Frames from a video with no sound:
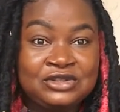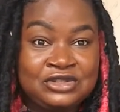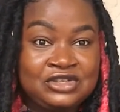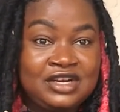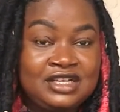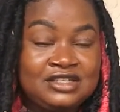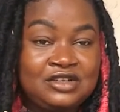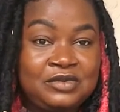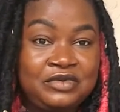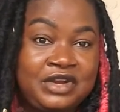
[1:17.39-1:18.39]
tutorial is
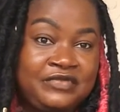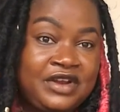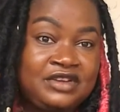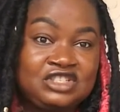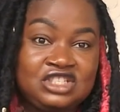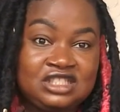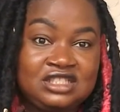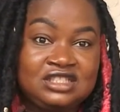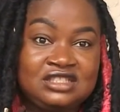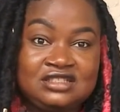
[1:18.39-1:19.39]
going to be very short,
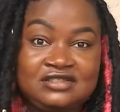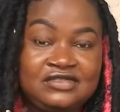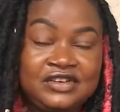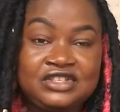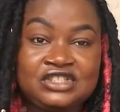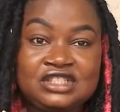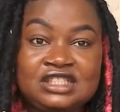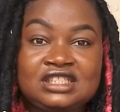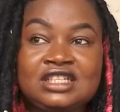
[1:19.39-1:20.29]
very short.